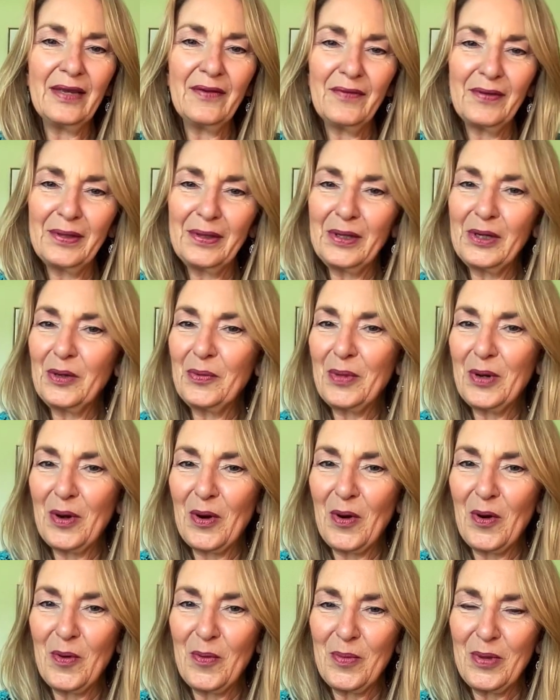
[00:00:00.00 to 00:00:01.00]
give you a little bit of
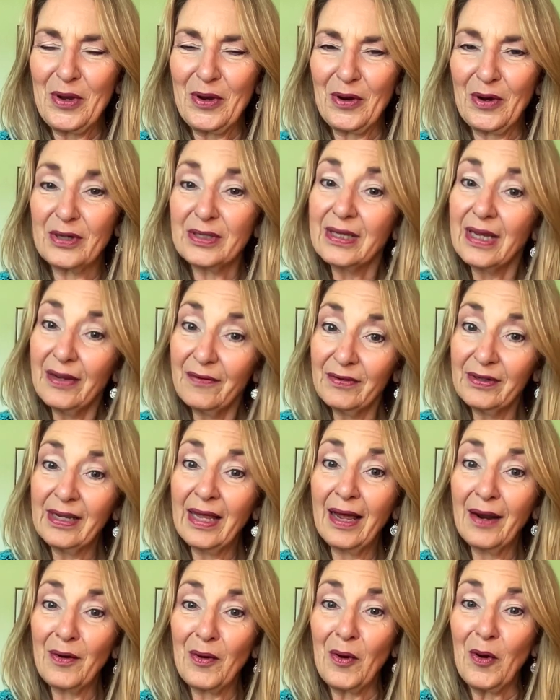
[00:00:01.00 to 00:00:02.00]
hope here, because I have a
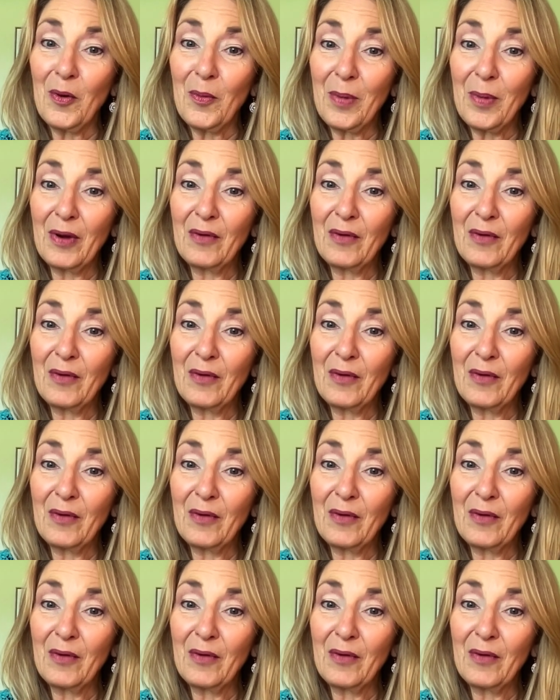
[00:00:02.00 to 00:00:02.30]
lot of hope.